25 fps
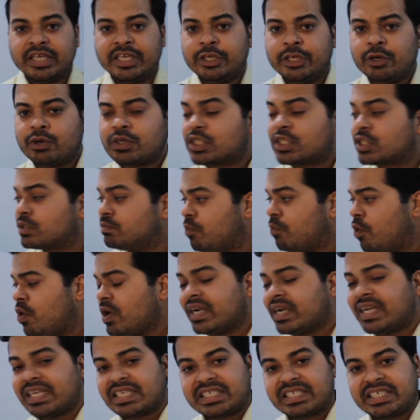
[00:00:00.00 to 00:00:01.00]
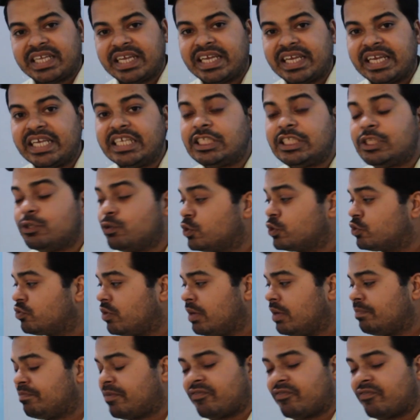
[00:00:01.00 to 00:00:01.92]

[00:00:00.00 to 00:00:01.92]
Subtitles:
Your smoke testing is usually